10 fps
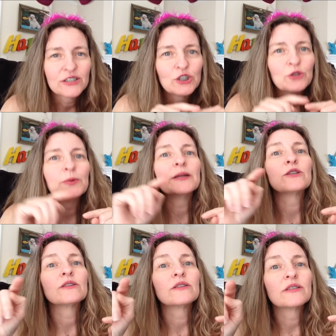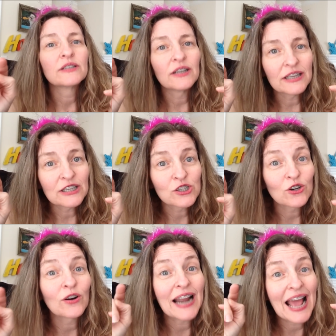to it till it
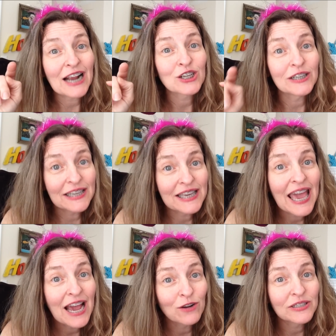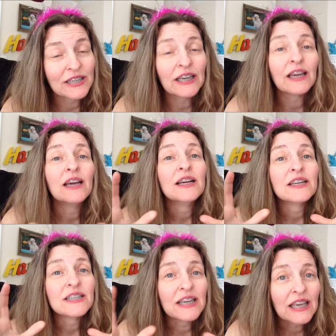started actually counting
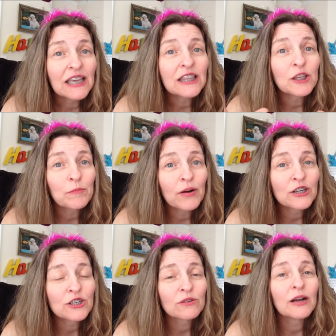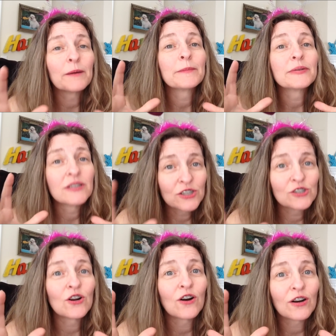to get the pressure up to
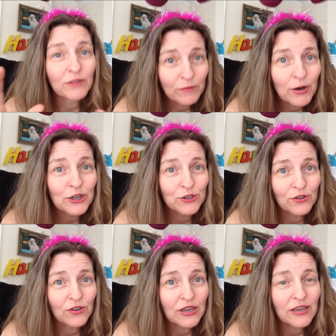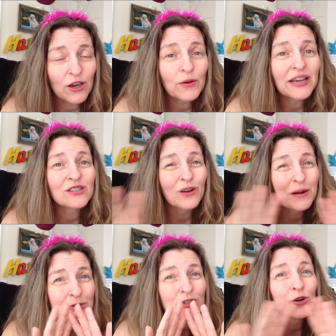start pressure cooking. Okay, so
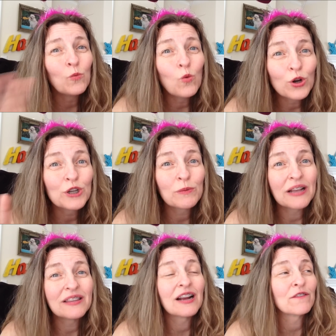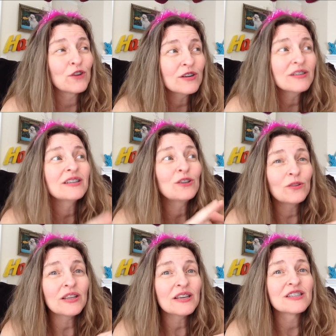I'm just going to warn you right there. If you're going to
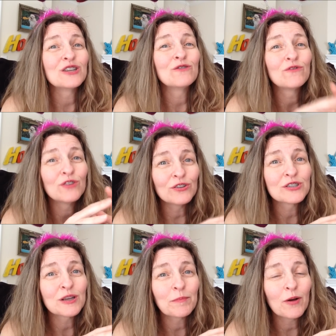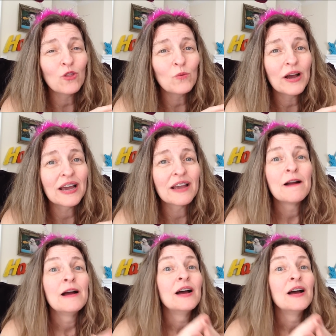do this and you fill this up all the way,